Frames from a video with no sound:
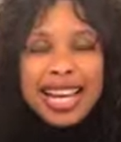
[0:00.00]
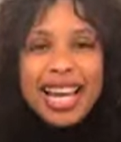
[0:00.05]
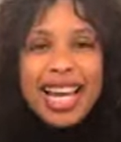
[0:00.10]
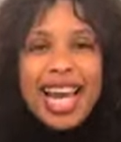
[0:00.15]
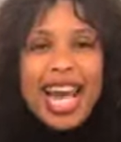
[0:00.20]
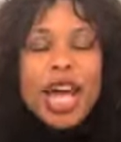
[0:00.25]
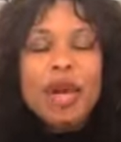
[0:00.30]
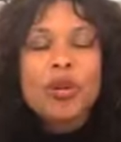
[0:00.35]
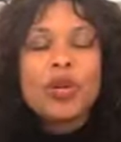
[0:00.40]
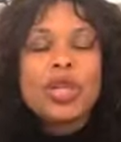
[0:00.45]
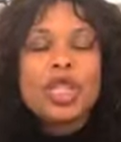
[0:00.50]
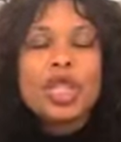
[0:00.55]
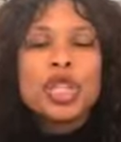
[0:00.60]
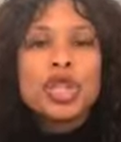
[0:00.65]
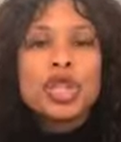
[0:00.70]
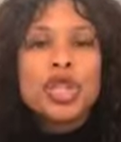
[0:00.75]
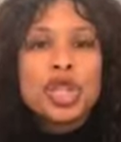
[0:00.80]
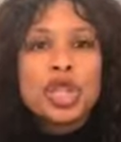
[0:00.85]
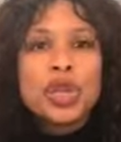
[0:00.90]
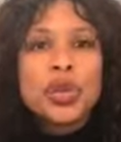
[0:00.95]
And when you're
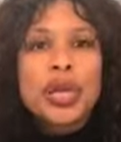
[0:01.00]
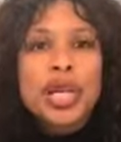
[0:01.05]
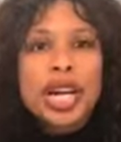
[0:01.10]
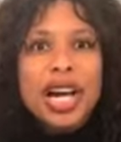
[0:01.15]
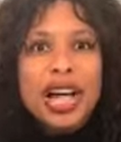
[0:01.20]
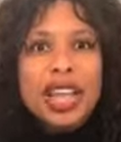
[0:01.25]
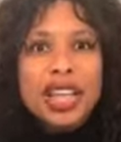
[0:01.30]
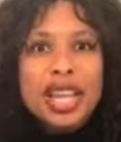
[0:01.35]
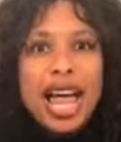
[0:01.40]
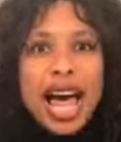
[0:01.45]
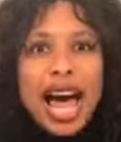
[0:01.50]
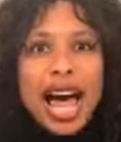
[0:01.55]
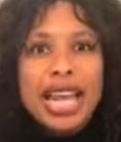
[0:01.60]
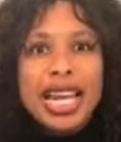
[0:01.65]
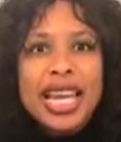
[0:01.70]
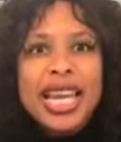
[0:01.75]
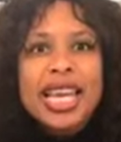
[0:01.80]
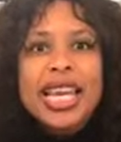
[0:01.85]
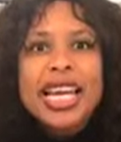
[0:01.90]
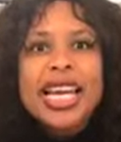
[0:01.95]
chewing a lot,
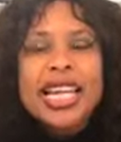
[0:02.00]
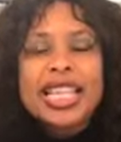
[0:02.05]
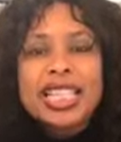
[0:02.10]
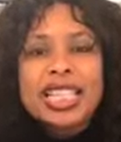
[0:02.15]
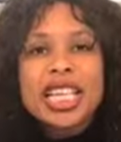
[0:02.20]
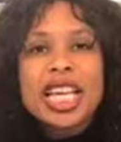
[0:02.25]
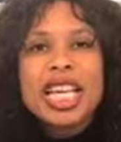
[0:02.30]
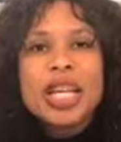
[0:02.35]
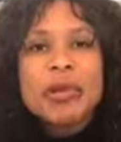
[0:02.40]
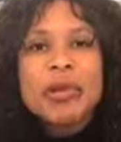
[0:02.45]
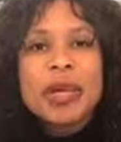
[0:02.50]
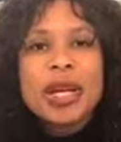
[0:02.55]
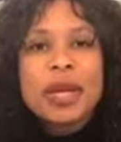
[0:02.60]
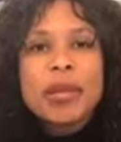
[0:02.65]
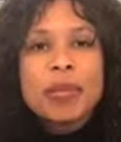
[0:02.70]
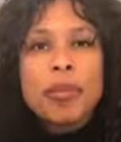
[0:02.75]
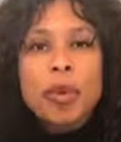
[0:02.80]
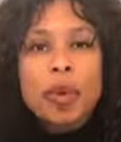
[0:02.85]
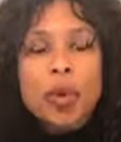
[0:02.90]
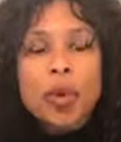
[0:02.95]
it's going to be
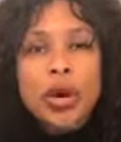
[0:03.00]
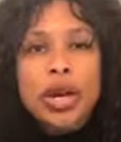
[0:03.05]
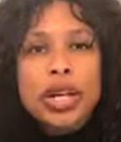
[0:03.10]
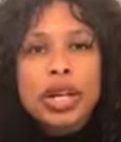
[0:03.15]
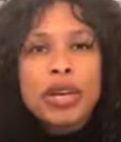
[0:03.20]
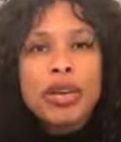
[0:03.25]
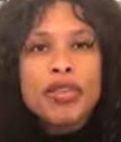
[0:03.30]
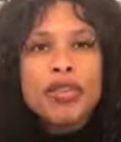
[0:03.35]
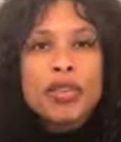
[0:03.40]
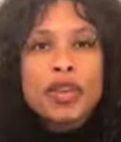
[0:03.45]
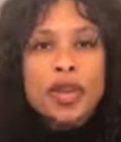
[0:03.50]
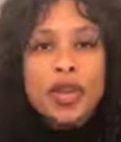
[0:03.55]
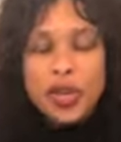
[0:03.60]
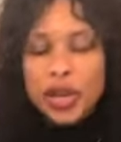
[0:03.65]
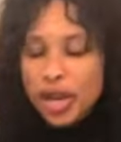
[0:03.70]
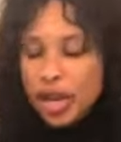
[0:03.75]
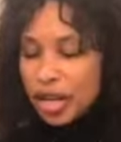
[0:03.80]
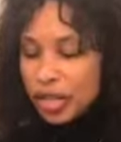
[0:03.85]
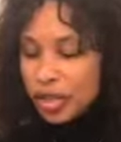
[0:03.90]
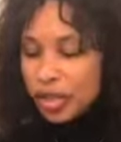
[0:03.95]
important for you
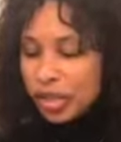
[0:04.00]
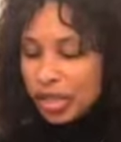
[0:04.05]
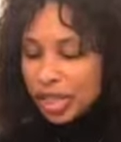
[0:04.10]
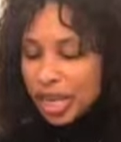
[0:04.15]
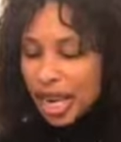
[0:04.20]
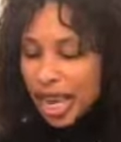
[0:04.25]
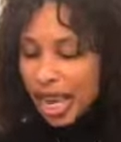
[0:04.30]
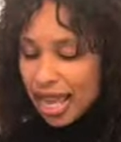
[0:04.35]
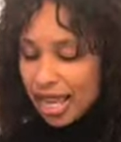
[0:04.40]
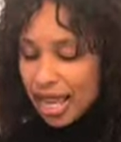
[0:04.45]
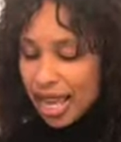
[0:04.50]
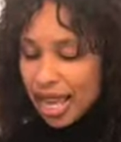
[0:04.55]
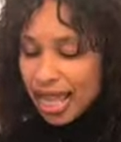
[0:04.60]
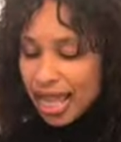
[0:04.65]
to understand